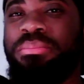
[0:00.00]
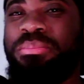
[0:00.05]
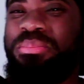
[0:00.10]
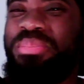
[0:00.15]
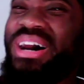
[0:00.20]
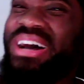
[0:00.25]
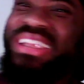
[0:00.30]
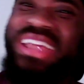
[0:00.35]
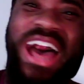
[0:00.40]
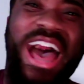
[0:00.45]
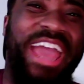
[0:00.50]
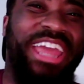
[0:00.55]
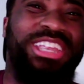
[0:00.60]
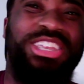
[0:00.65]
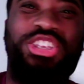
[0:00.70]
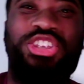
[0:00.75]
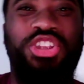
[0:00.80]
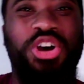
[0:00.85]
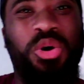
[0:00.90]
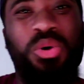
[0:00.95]
but I
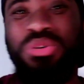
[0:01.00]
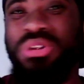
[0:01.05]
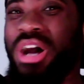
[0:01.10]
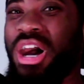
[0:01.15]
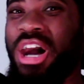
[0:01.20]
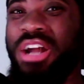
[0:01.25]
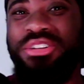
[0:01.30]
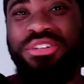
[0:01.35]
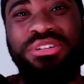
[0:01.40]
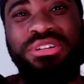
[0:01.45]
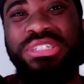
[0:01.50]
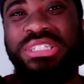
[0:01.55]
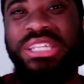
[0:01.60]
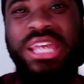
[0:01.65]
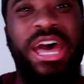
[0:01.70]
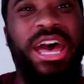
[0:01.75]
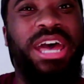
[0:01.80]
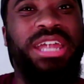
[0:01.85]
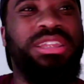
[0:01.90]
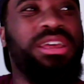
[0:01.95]
don't
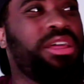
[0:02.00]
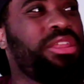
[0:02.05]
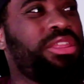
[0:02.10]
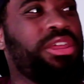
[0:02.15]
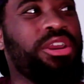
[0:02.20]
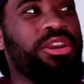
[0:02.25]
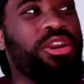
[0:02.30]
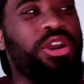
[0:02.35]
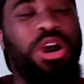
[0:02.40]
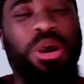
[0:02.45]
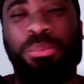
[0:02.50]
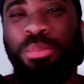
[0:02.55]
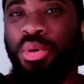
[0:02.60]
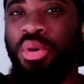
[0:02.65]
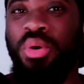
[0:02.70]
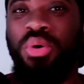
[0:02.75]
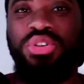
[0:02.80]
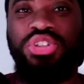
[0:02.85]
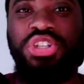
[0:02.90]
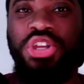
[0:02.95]
understand their
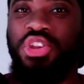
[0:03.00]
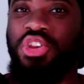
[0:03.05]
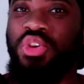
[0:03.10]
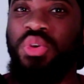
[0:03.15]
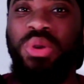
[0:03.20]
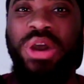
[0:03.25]
approach to